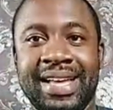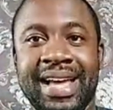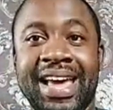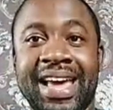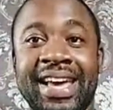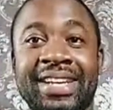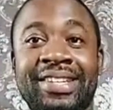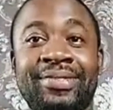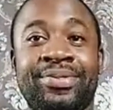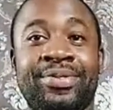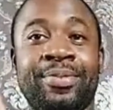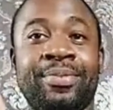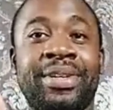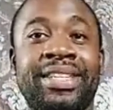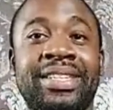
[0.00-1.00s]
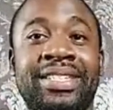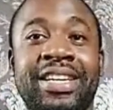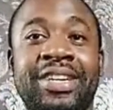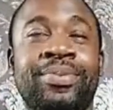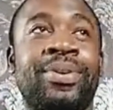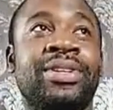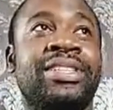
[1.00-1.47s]
I heard somebody
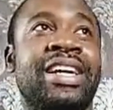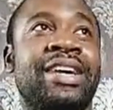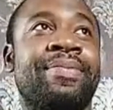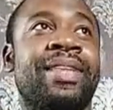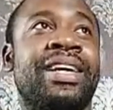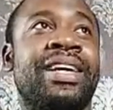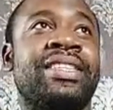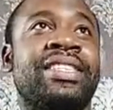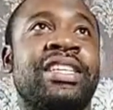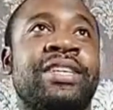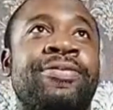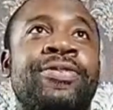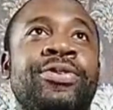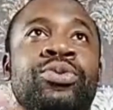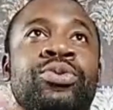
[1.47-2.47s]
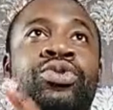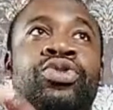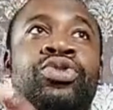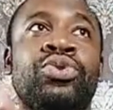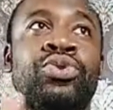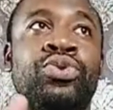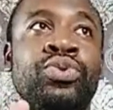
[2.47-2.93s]
said one time that
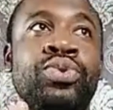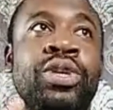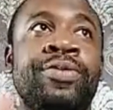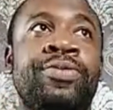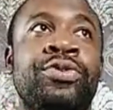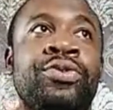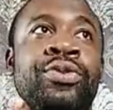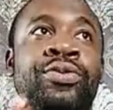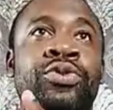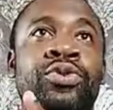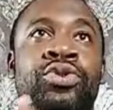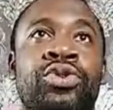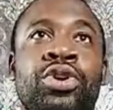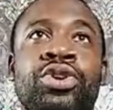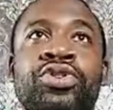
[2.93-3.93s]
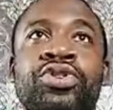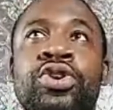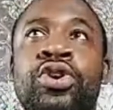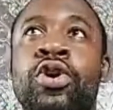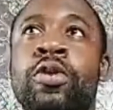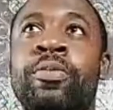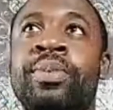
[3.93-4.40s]
if you turn
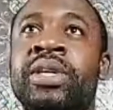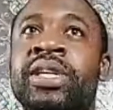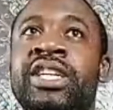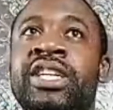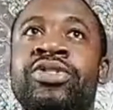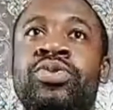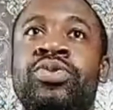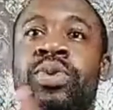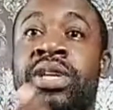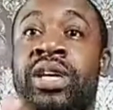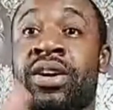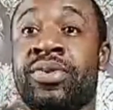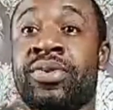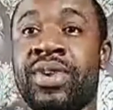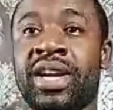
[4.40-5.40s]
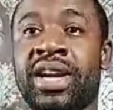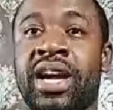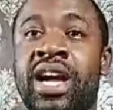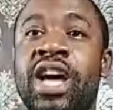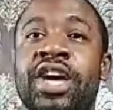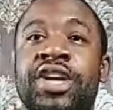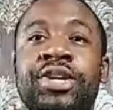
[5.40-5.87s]
your hobby into a career,
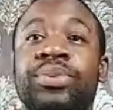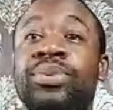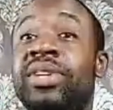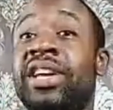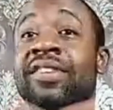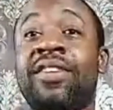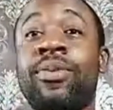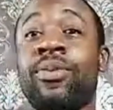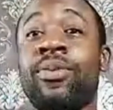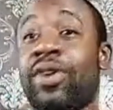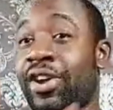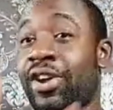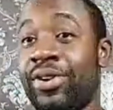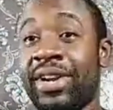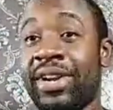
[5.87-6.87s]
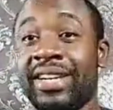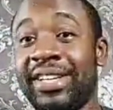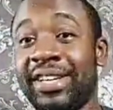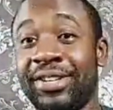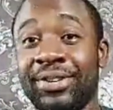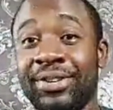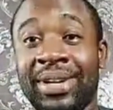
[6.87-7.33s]
you will never work another day
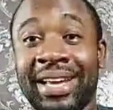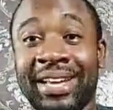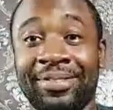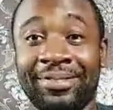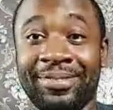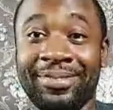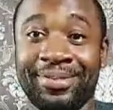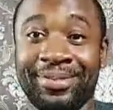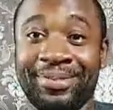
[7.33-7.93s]
in your life.